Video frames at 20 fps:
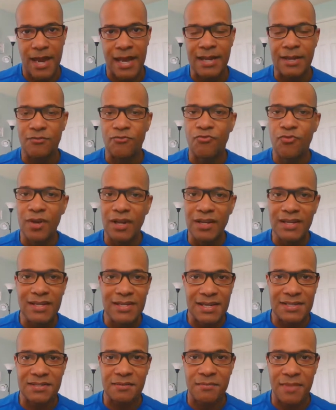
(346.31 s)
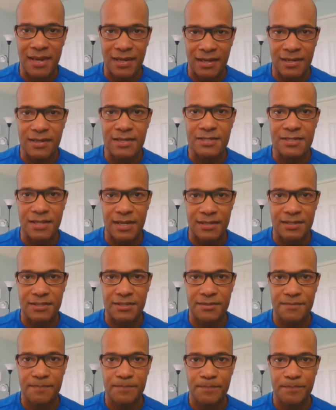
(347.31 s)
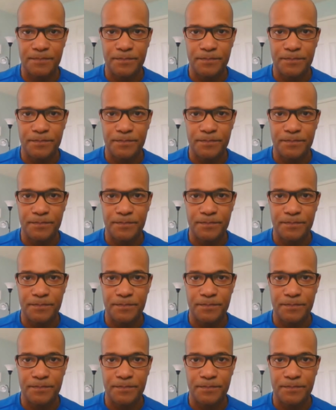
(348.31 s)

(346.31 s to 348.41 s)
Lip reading: And it really doesn't make any sense.